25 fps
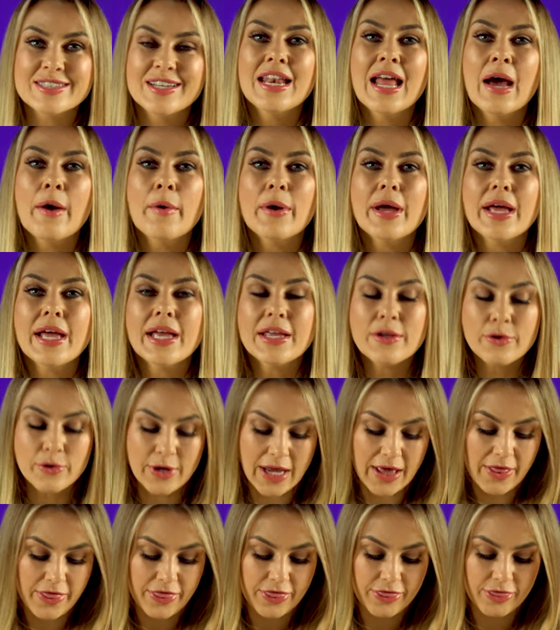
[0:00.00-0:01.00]
Now, you
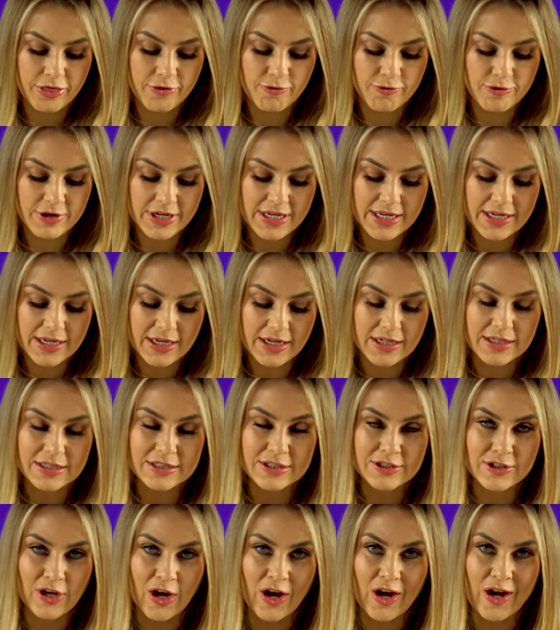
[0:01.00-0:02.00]
get three
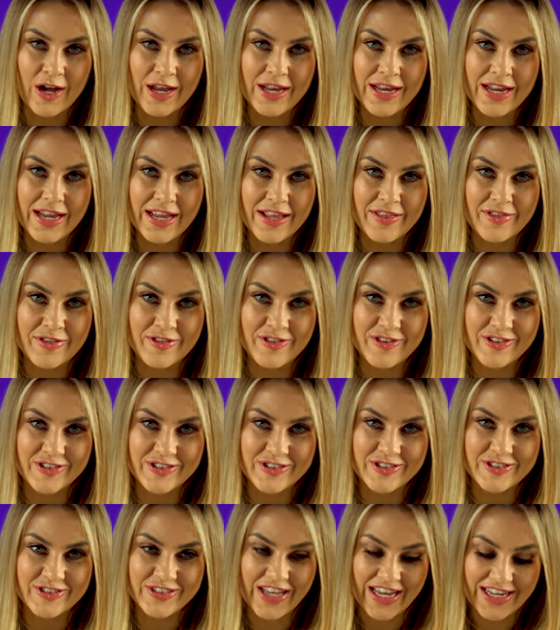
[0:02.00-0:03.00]
die in the
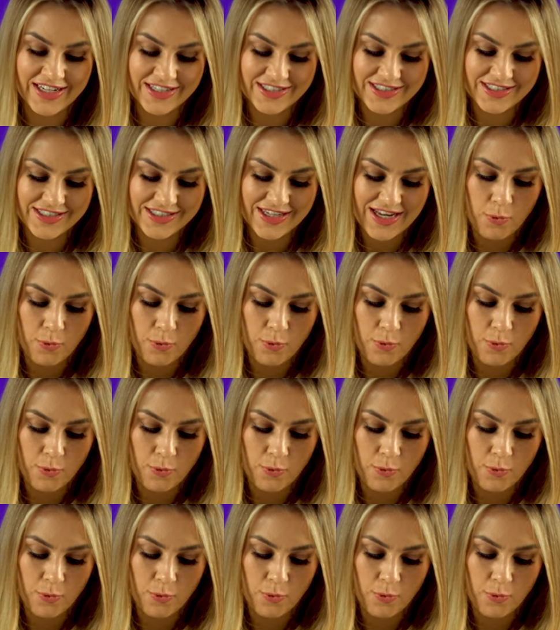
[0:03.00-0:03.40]
set.